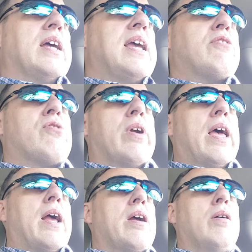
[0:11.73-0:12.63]

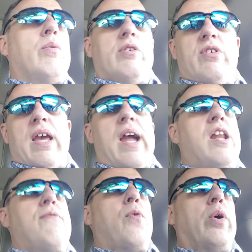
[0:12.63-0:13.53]
Yesterday was the
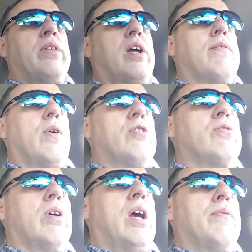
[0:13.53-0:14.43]
84th
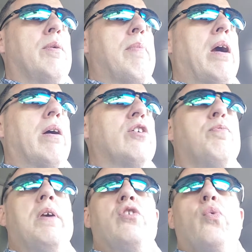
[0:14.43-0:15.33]
anniversary of the
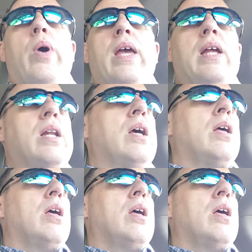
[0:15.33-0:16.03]
marriage between